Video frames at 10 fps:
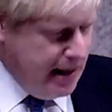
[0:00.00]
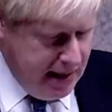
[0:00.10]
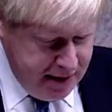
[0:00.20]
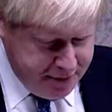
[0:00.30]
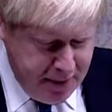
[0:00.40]

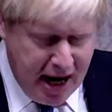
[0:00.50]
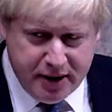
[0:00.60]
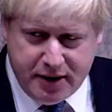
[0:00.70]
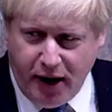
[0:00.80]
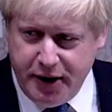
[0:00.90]
It is
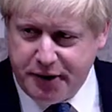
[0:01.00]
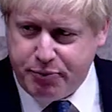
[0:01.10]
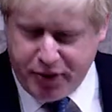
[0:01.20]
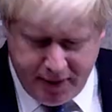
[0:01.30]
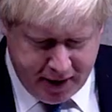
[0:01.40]
mankind's
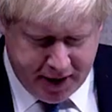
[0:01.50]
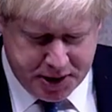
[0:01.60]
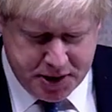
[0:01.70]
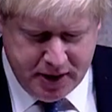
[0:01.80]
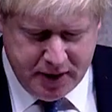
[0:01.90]

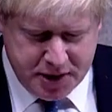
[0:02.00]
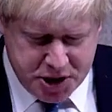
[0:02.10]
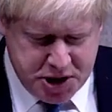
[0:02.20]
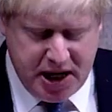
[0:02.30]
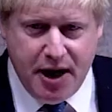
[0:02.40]
privilege
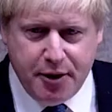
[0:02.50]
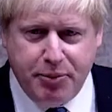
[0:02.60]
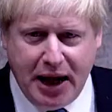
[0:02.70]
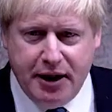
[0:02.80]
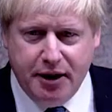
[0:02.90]
to share the
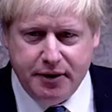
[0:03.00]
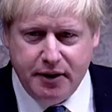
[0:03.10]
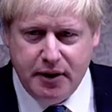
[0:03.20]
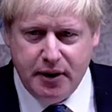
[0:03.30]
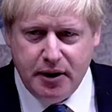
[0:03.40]
planet
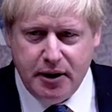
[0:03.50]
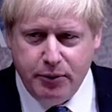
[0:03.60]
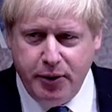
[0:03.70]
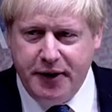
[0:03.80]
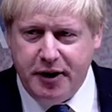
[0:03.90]

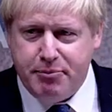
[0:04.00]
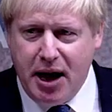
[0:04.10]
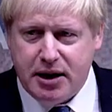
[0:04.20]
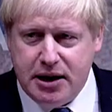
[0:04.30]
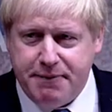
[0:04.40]
with these
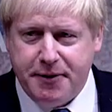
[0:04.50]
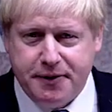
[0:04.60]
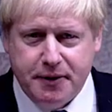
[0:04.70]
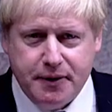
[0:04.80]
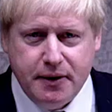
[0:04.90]

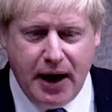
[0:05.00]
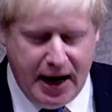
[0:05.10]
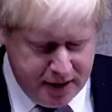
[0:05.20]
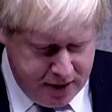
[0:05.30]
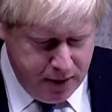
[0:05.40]
magnificent
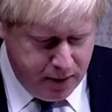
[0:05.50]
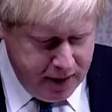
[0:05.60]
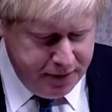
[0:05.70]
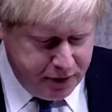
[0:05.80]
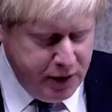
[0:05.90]
and
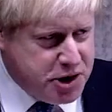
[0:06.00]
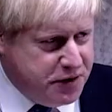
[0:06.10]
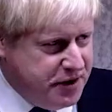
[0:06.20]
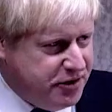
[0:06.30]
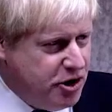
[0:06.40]
curious
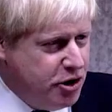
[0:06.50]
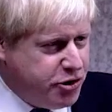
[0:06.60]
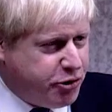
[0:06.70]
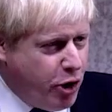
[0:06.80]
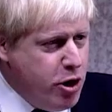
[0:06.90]
creatures, these
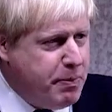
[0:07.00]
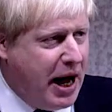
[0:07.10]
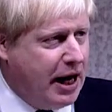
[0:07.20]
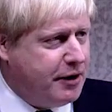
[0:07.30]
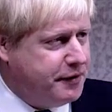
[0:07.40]

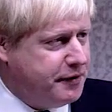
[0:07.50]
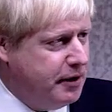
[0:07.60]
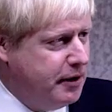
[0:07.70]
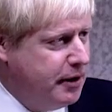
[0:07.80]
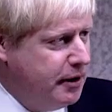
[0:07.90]

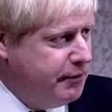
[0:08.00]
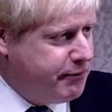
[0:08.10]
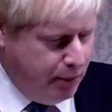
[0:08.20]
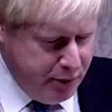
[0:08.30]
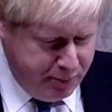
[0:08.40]
throwbacks
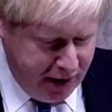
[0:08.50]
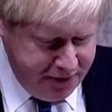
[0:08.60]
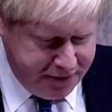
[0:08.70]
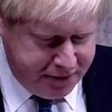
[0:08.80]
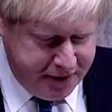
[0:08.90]
from the
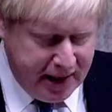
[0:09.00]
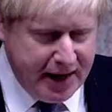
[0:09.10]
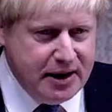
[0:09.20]
Pleistocene.